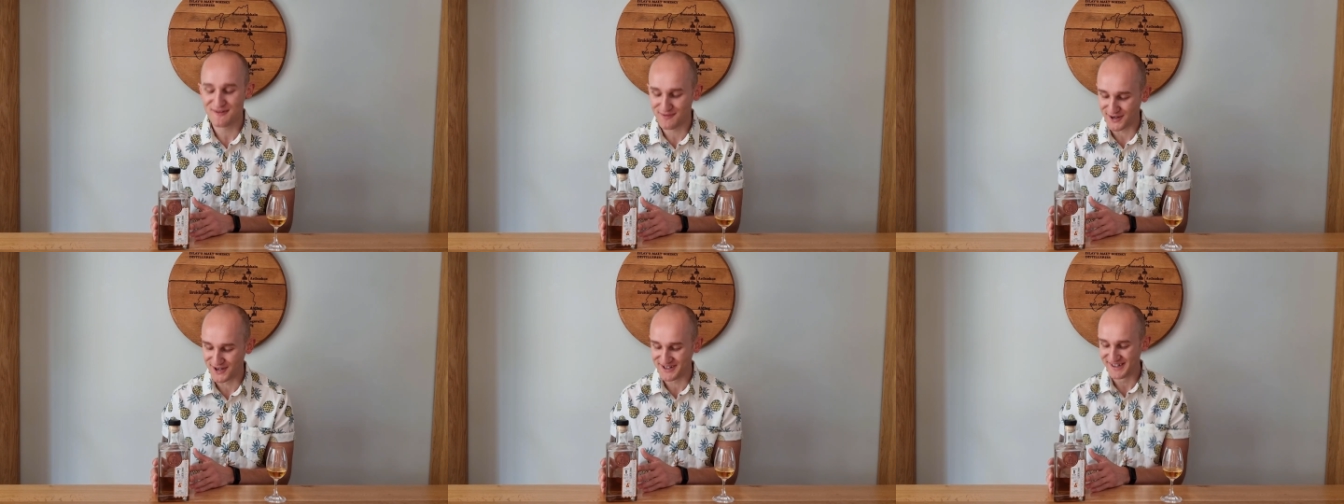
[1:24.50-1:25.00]

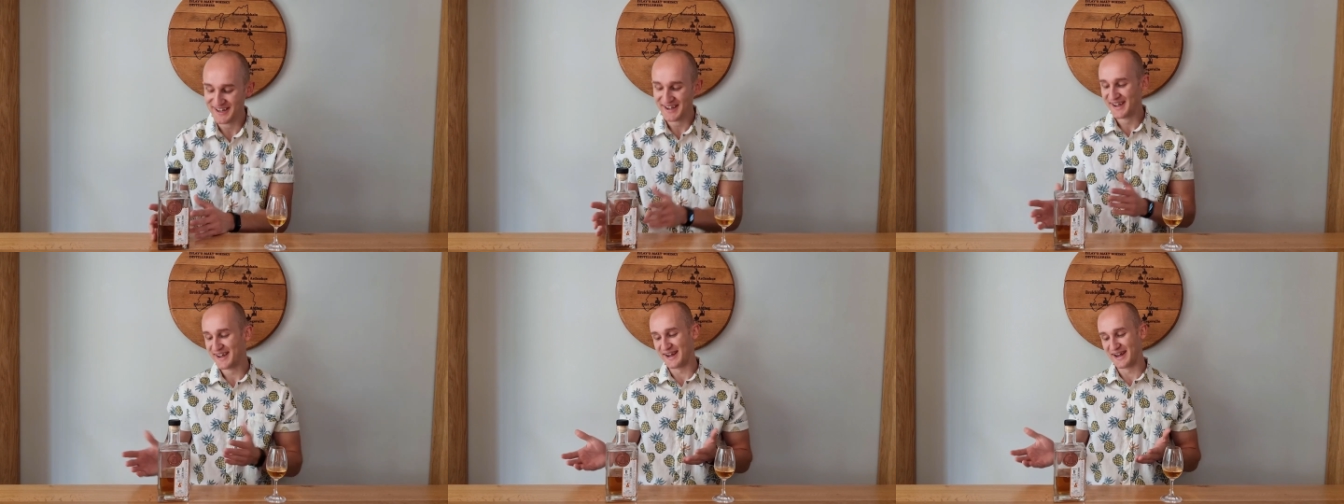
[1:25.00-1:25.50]
front.
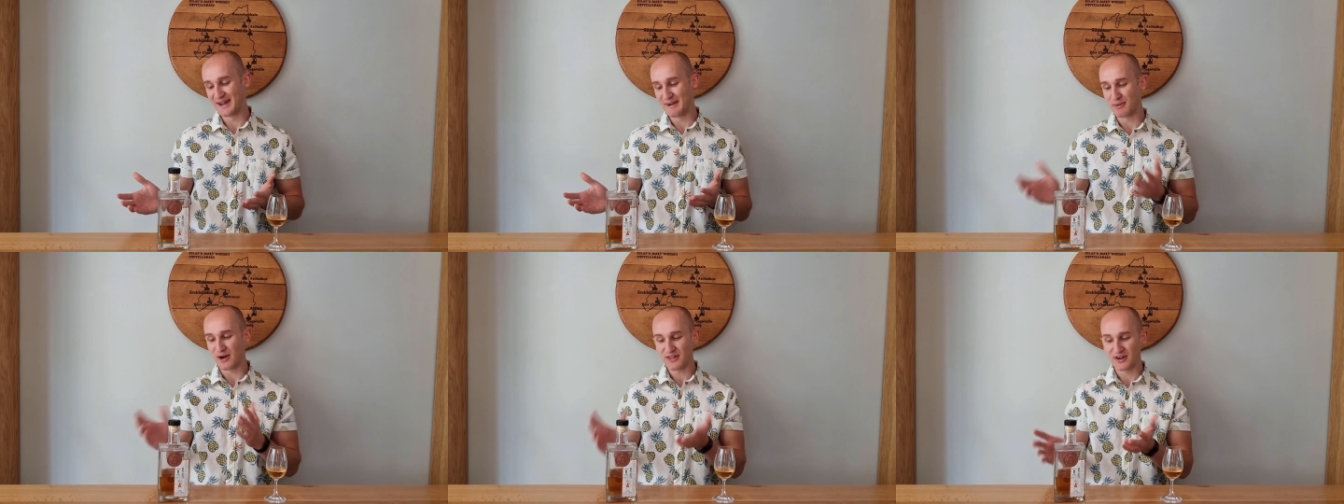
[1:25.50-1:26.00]
Uh,
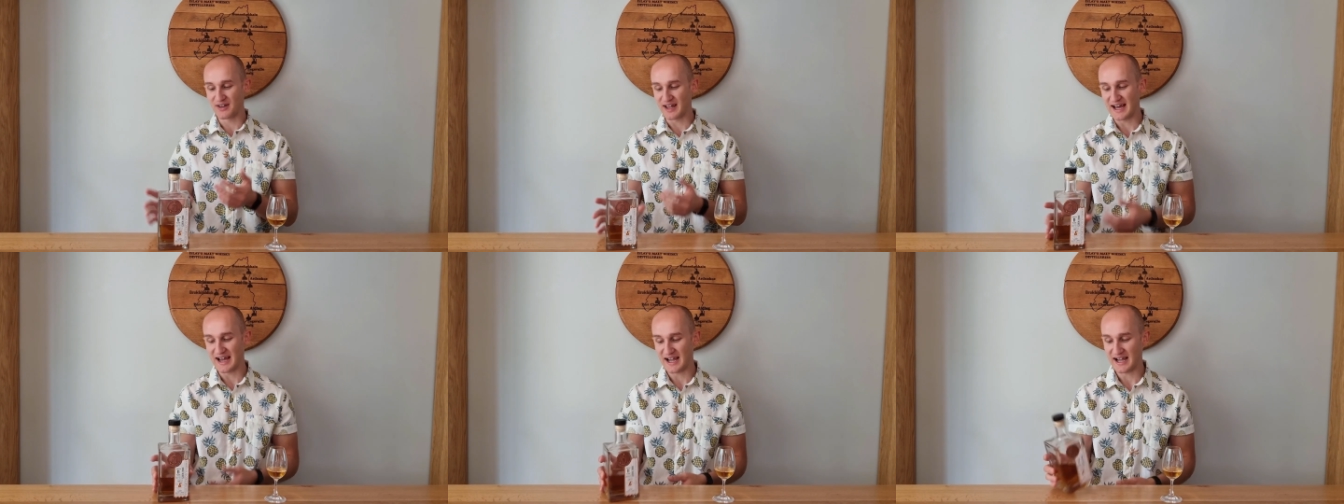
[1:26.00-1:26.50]
but other than
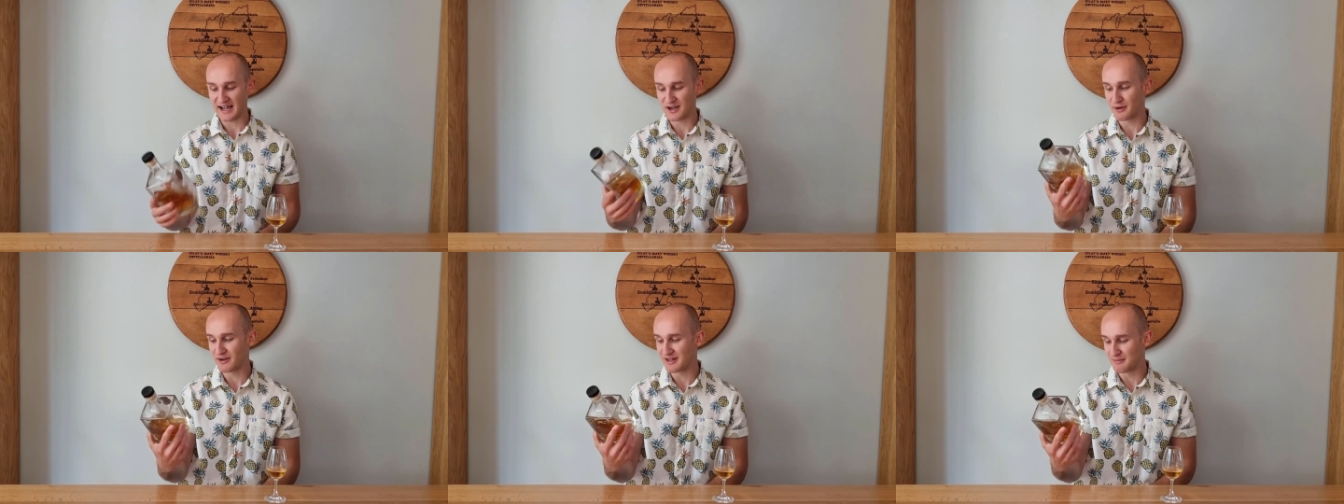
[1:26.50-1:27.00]
that, I, I,
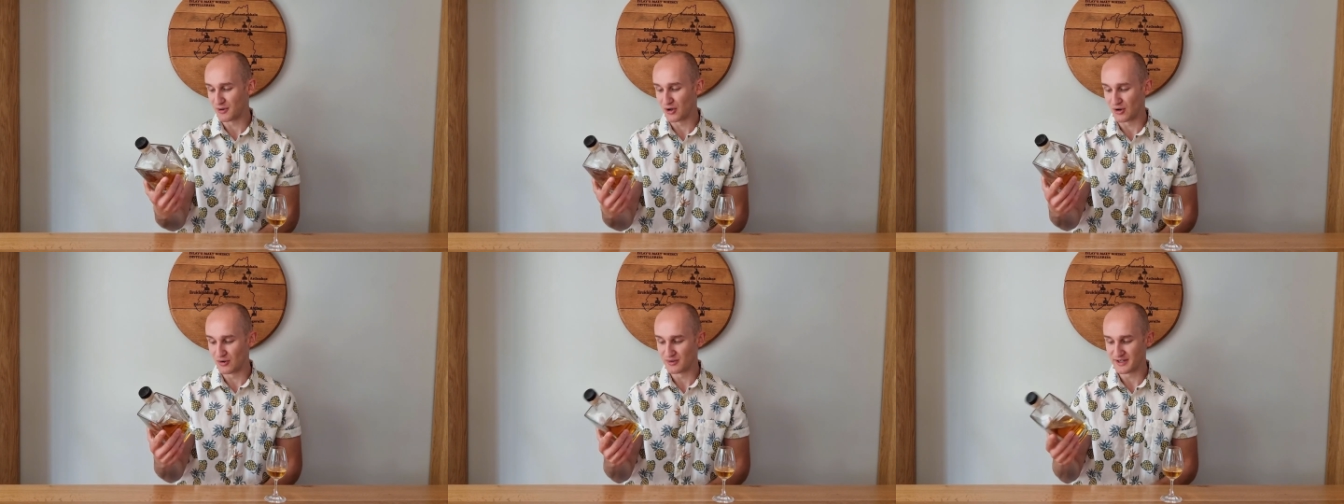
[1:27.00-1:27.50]
quite like the bottle.